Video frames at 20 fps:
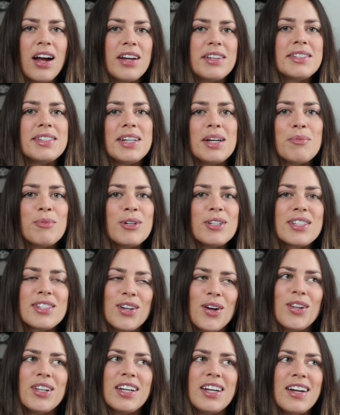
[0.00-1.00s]
His name was
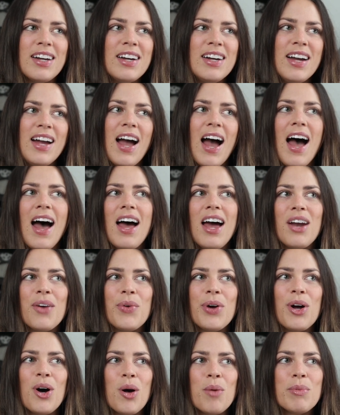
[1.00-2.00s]
Sully, and
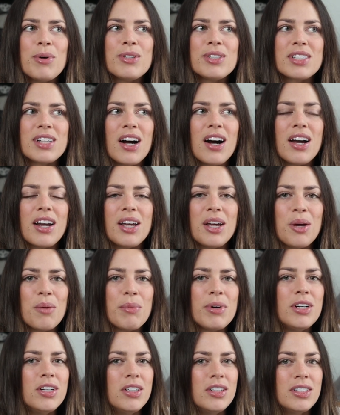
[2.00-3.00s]
we almost got him